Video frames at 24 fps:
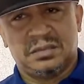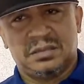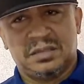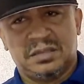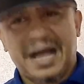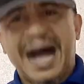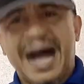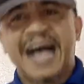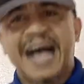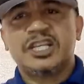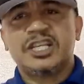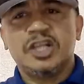
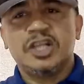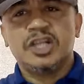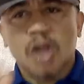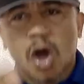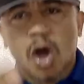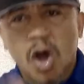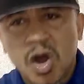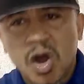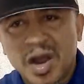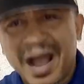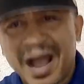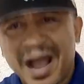As
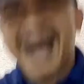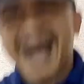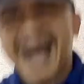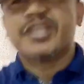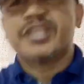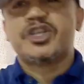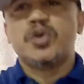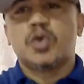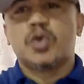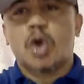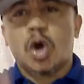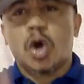long
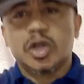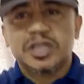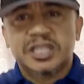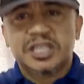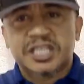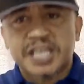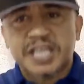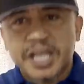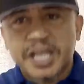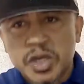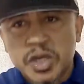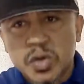as you
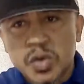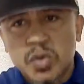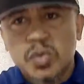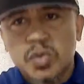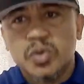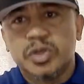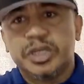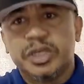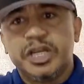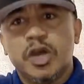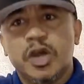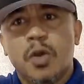continue
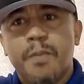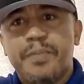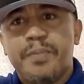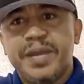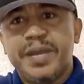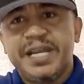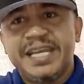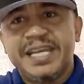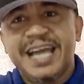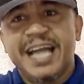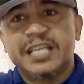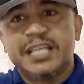the
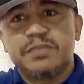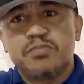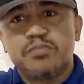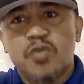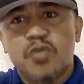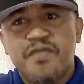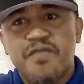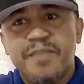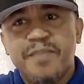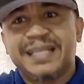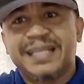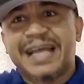obedient
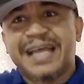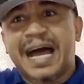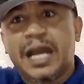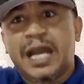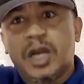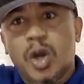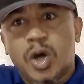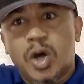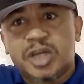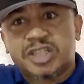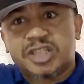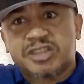movement
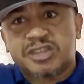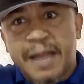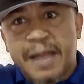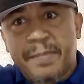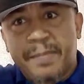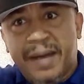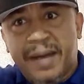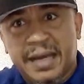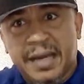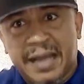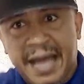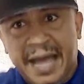along
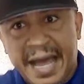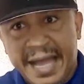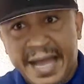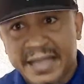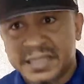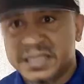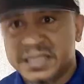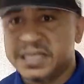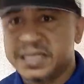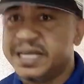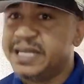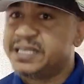tribal
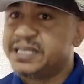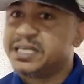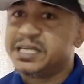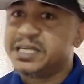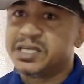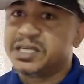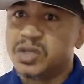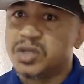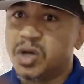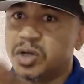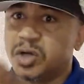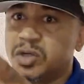lines, it
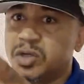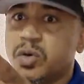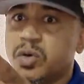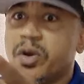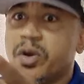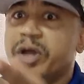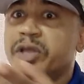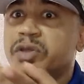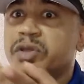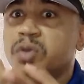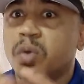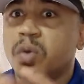is not
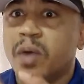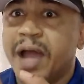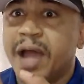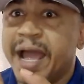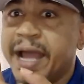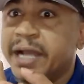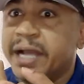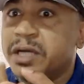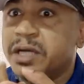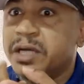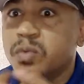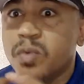going to
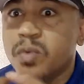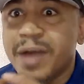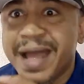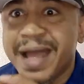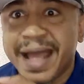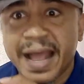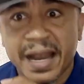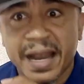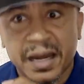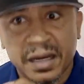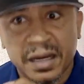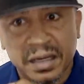end
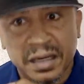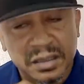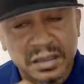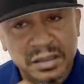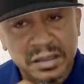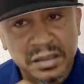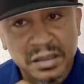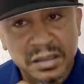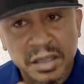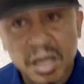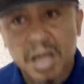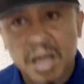well.
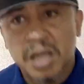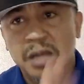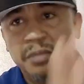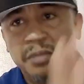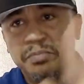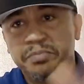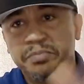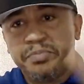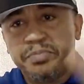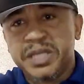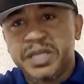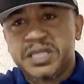
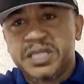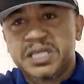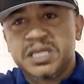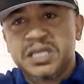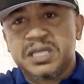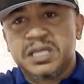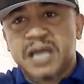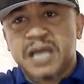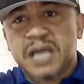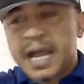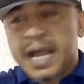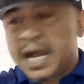
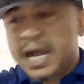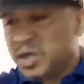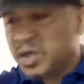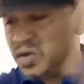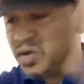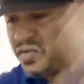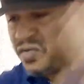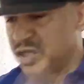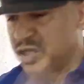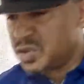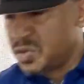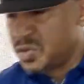PT, I hand
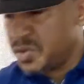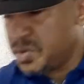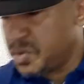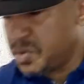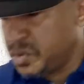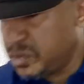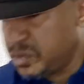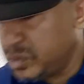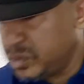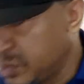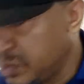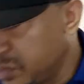over to
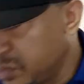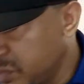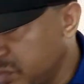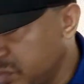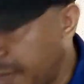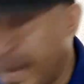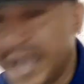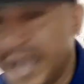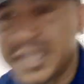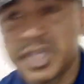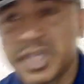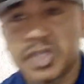you.
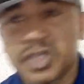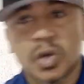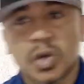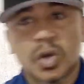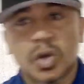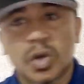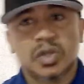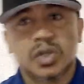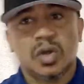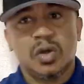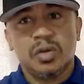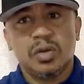Tebati
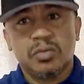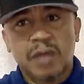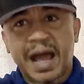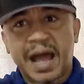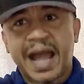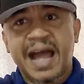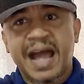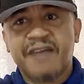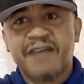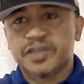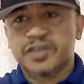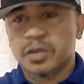Soroton,
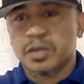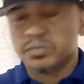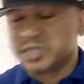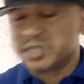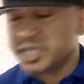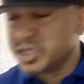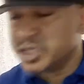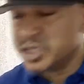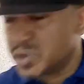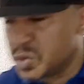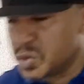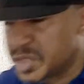I have some
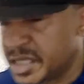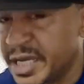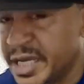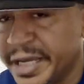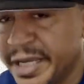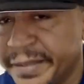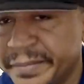things to say.